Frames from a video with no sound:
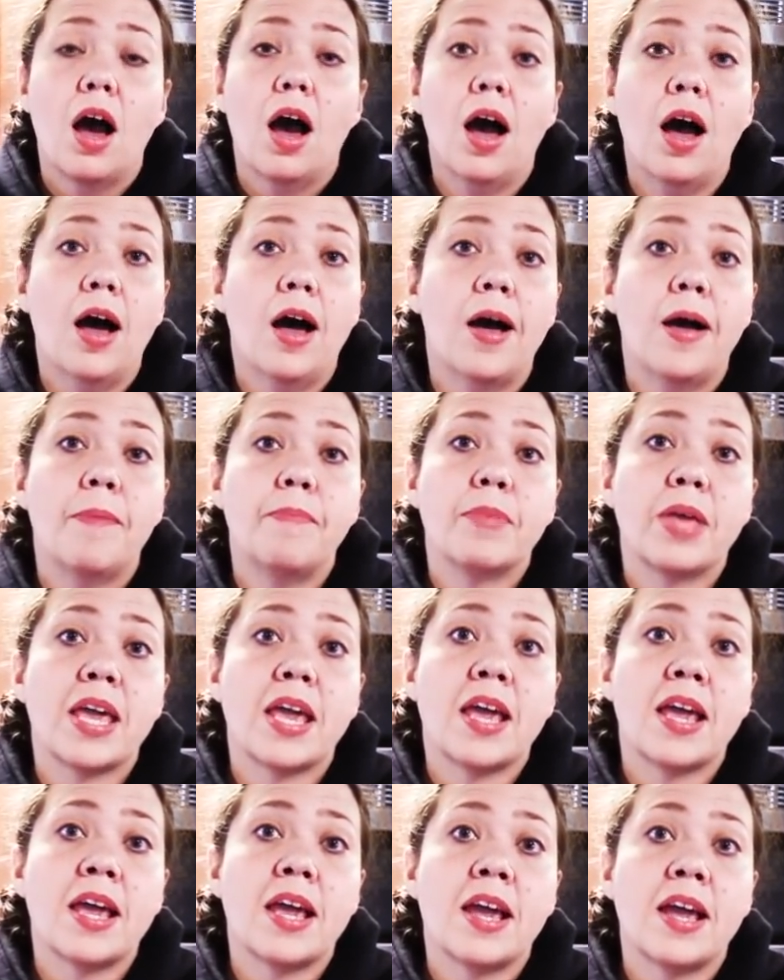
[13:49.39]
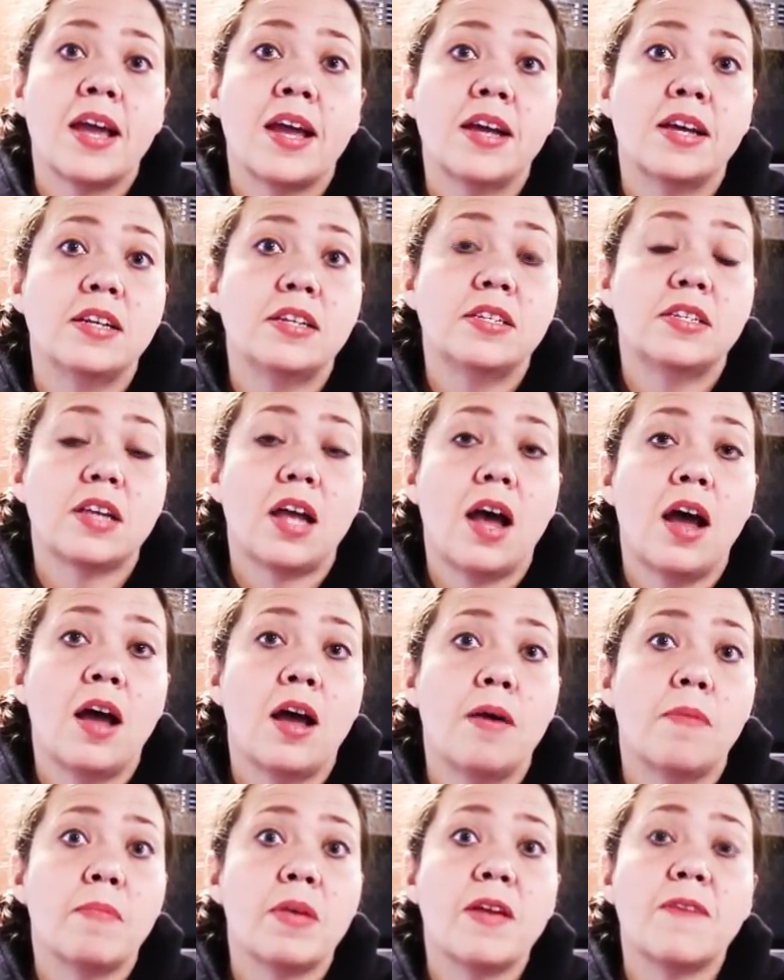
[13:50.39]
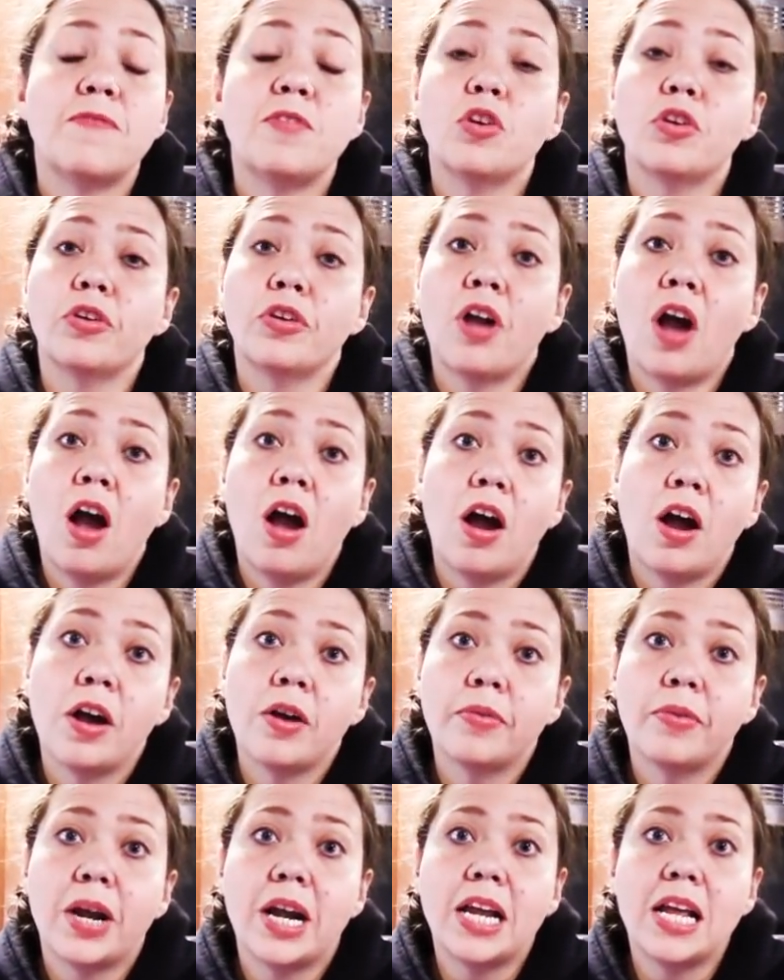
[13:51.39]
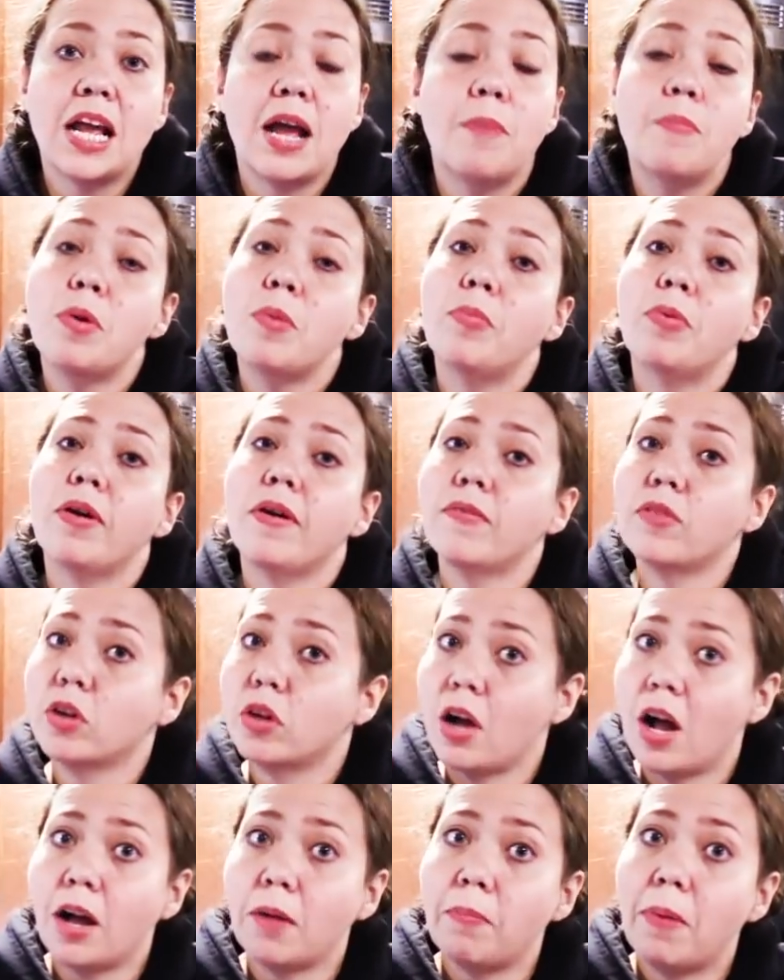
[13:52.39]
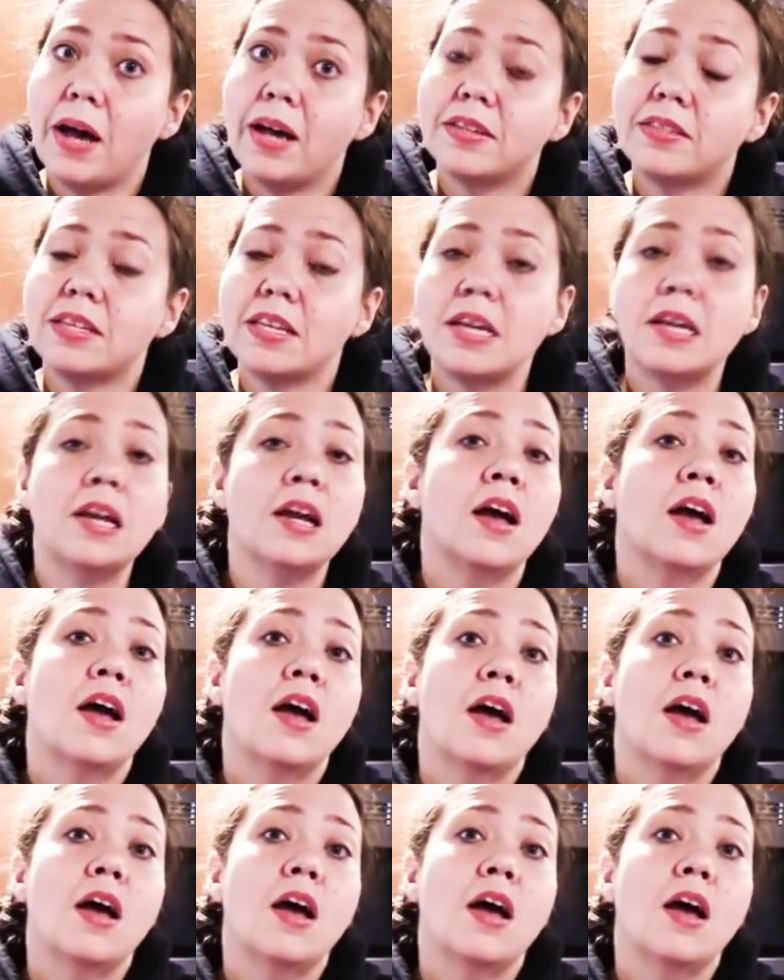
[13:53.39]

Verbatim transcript: Um, and um, if you're not already a member of the Crock Posse,